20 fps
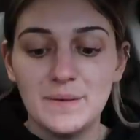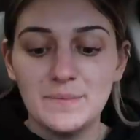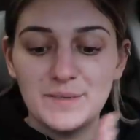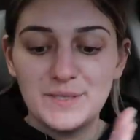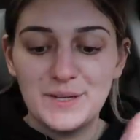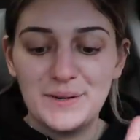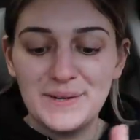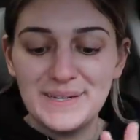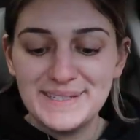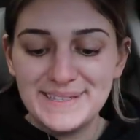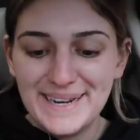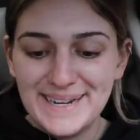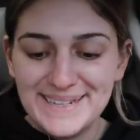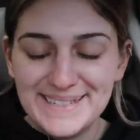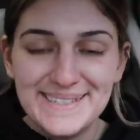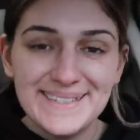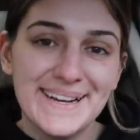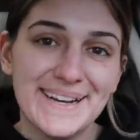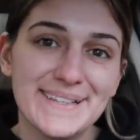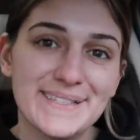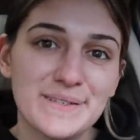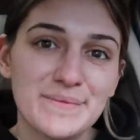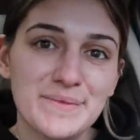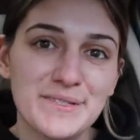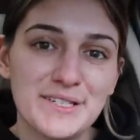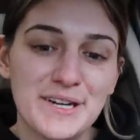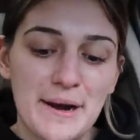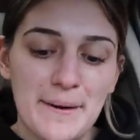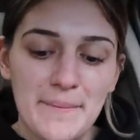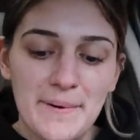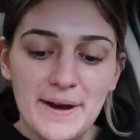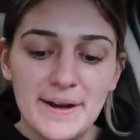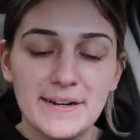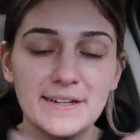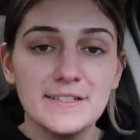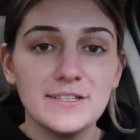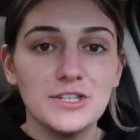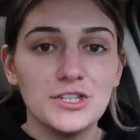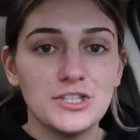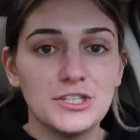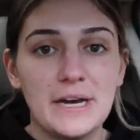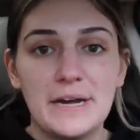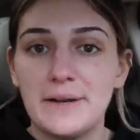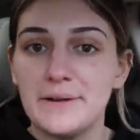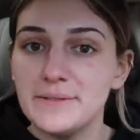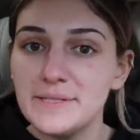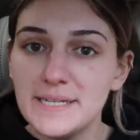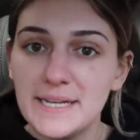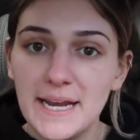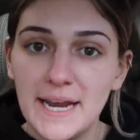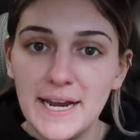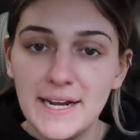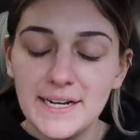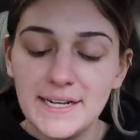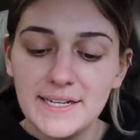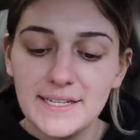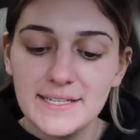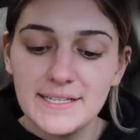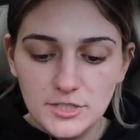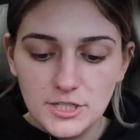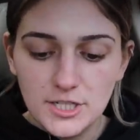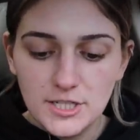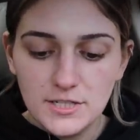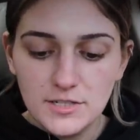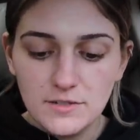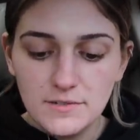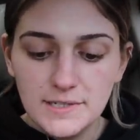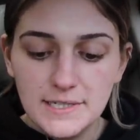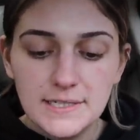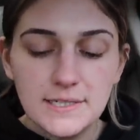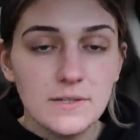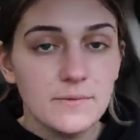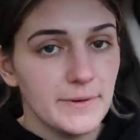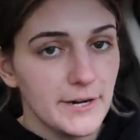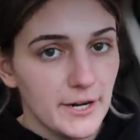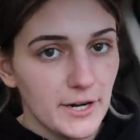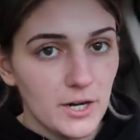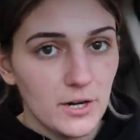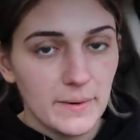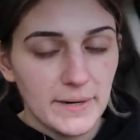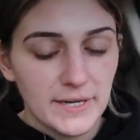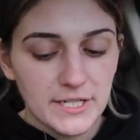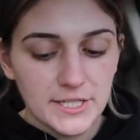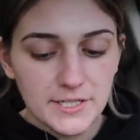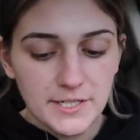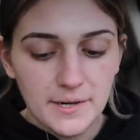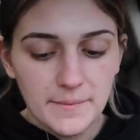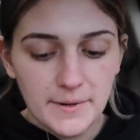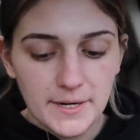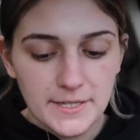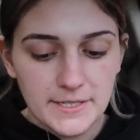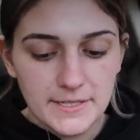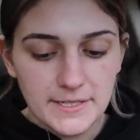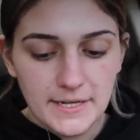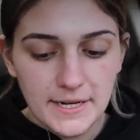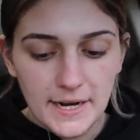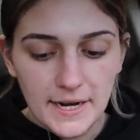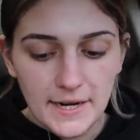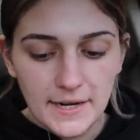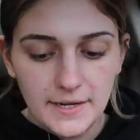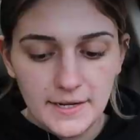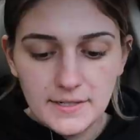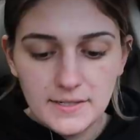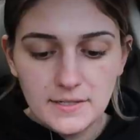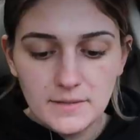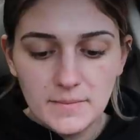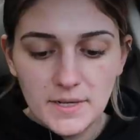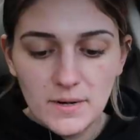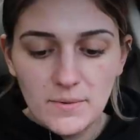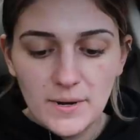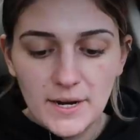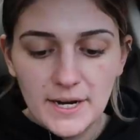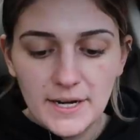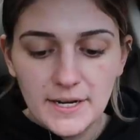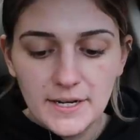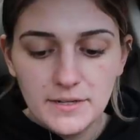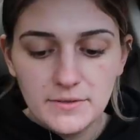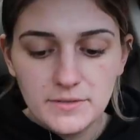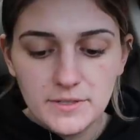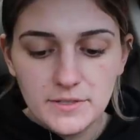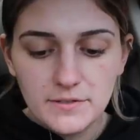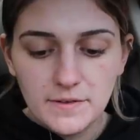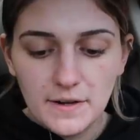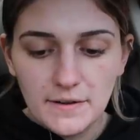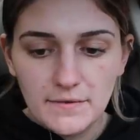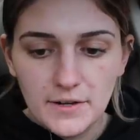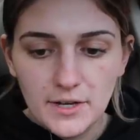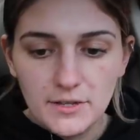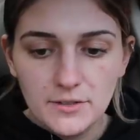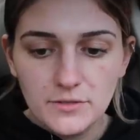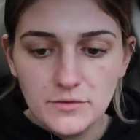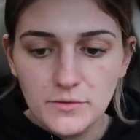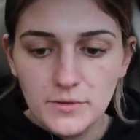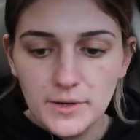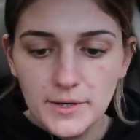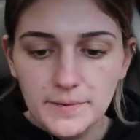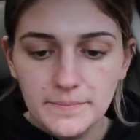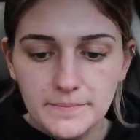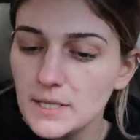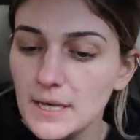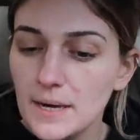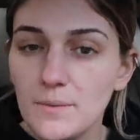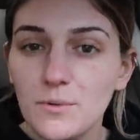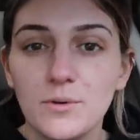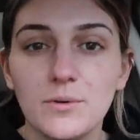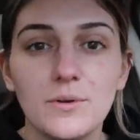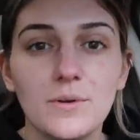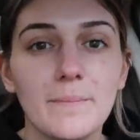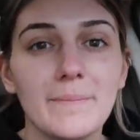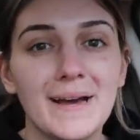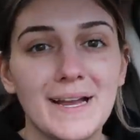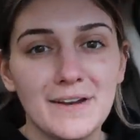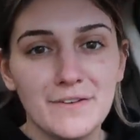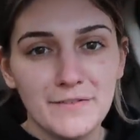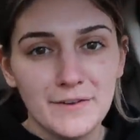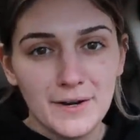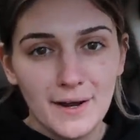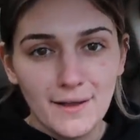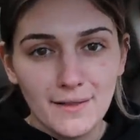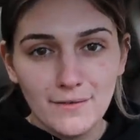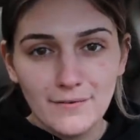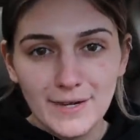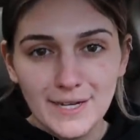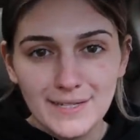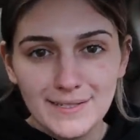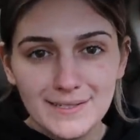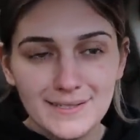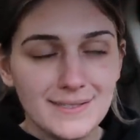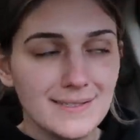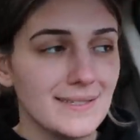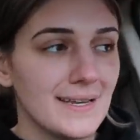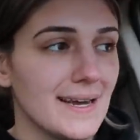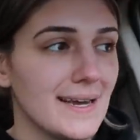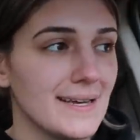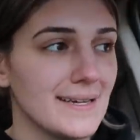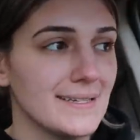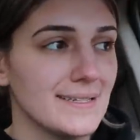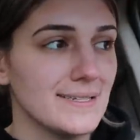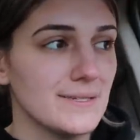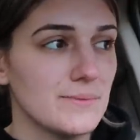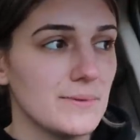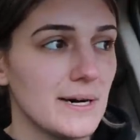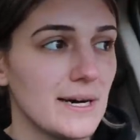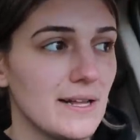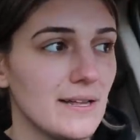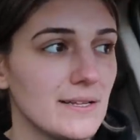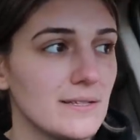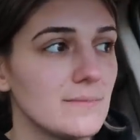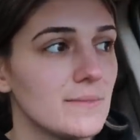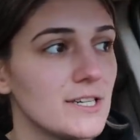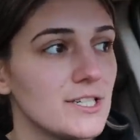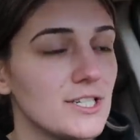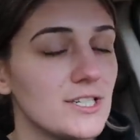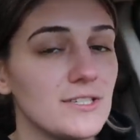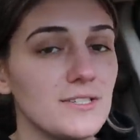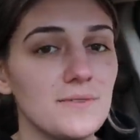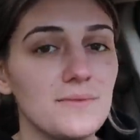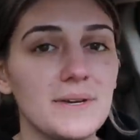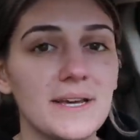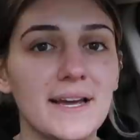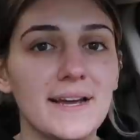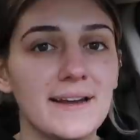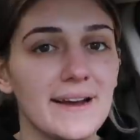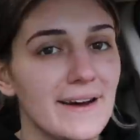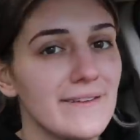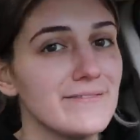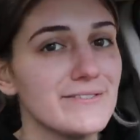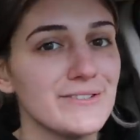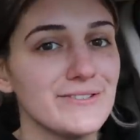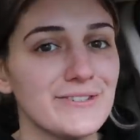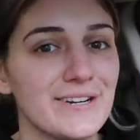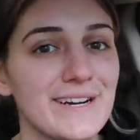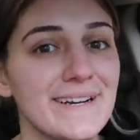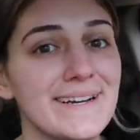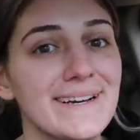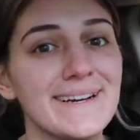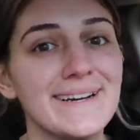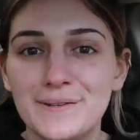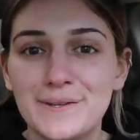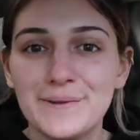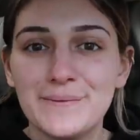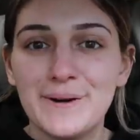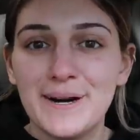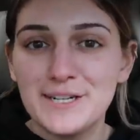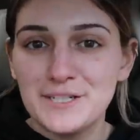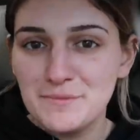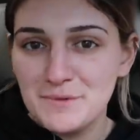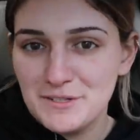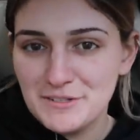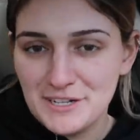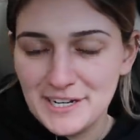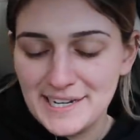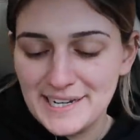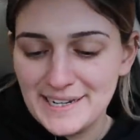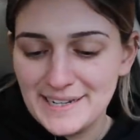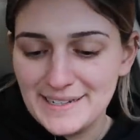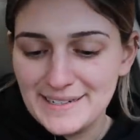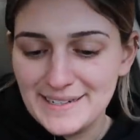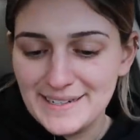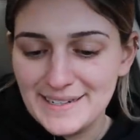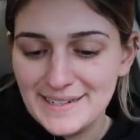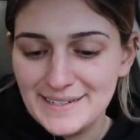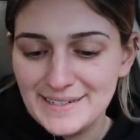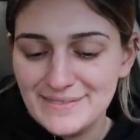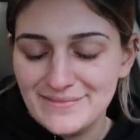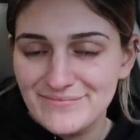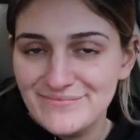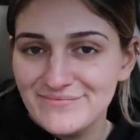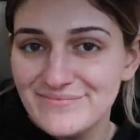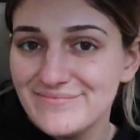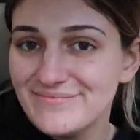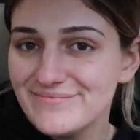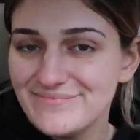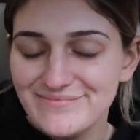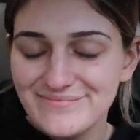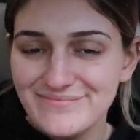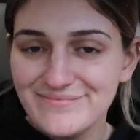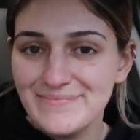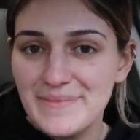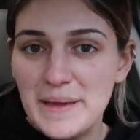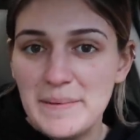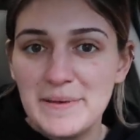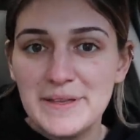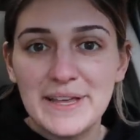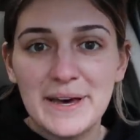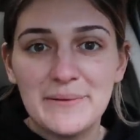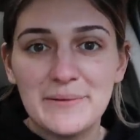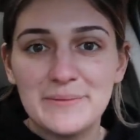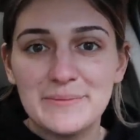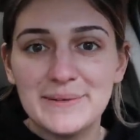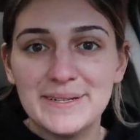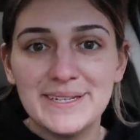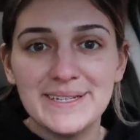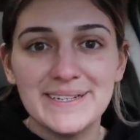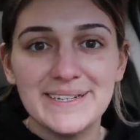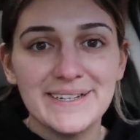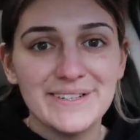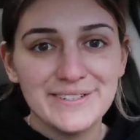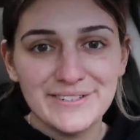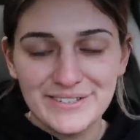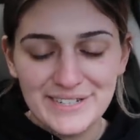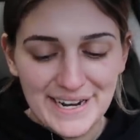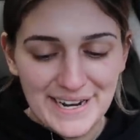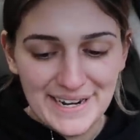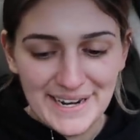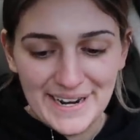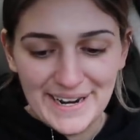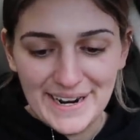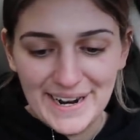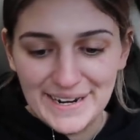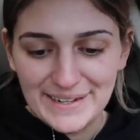I'm so excited to get some Starbucks. Shout out to Cadence. She is the reason we are going to Starbucks today. Because I'm like, what can I use this $5 for that will benefit all of us? And well, as much as you can't have the drink, you can watch me drink it, and maybe that will be entertaining.